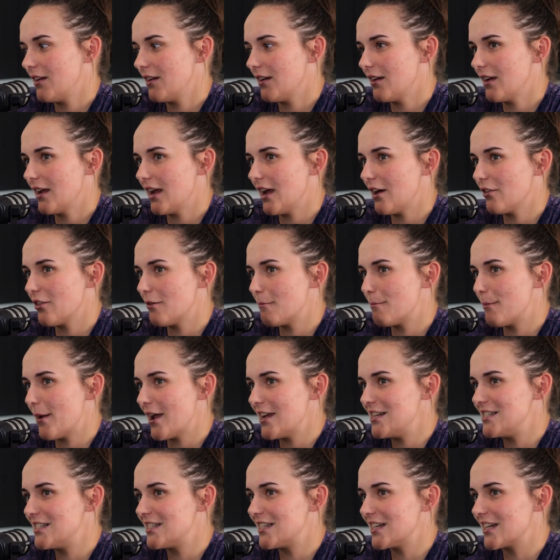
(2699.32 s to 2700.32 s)
how the
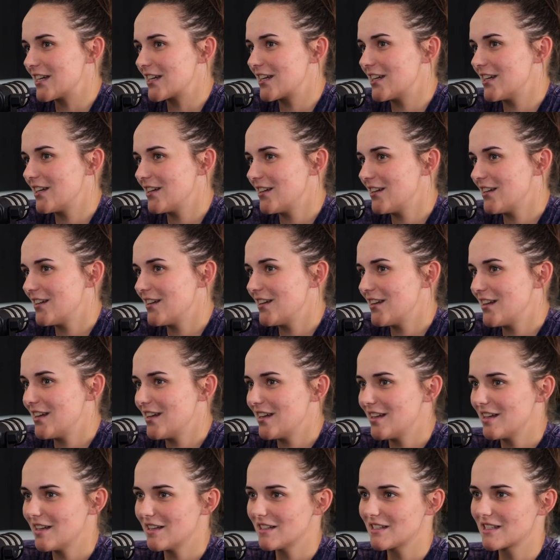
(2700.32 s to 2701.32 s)
basic
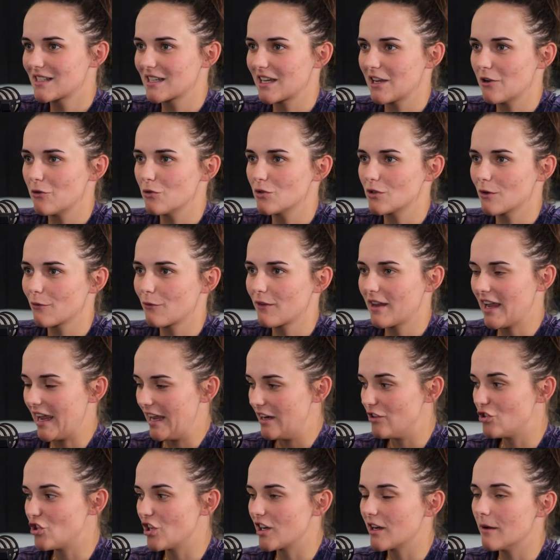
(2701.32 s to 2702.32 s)
skills of
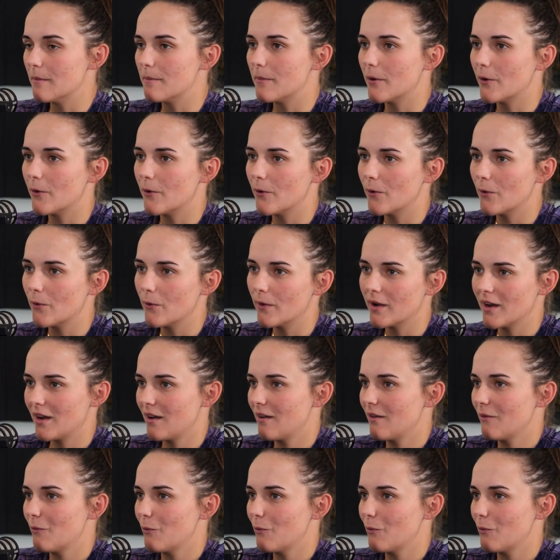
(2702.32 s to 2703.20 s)
catching a ball and